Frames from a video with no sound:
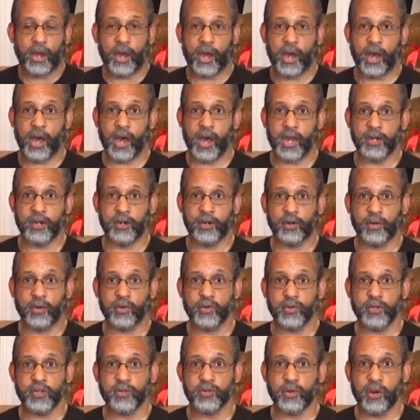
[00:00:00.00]
honor
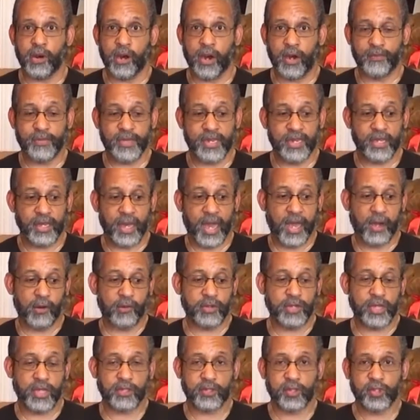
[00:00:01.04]
who you are, meaning I
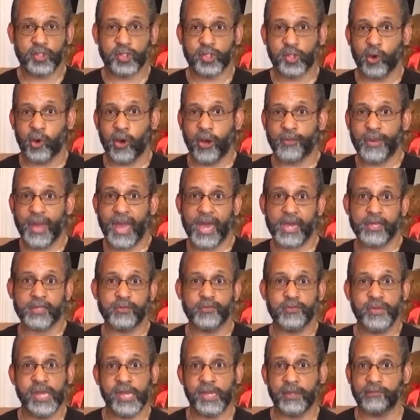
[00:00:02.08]
don't get to show up as
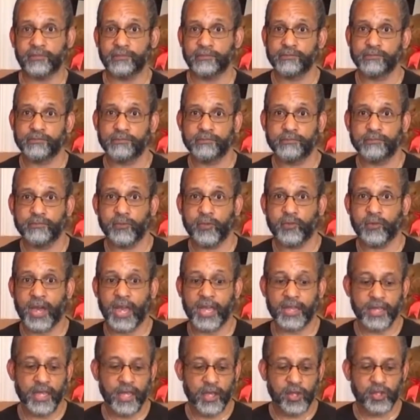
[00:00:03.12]
me,
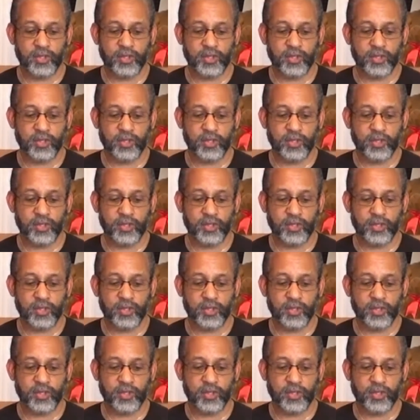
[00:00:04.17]
right?